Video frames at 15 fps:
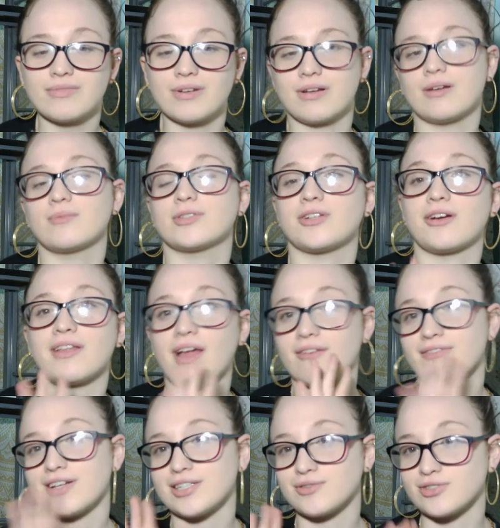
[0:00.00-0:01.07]
I'm sorry, that
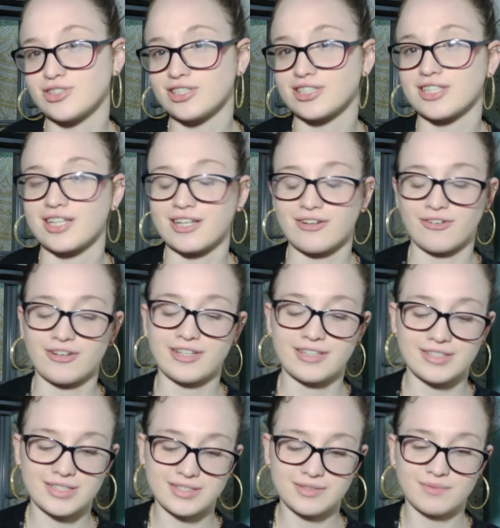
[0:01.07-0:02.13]
face was just
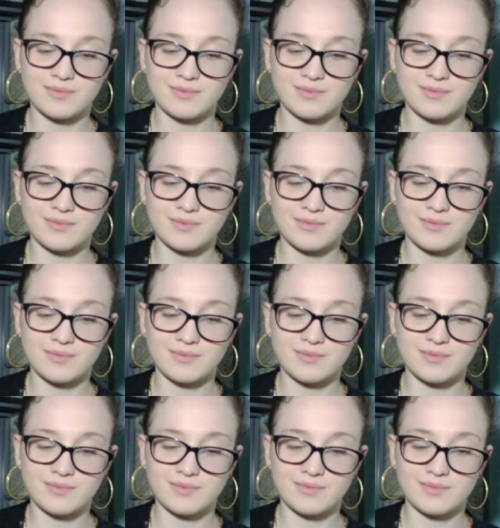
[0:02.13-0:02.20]
hilarious.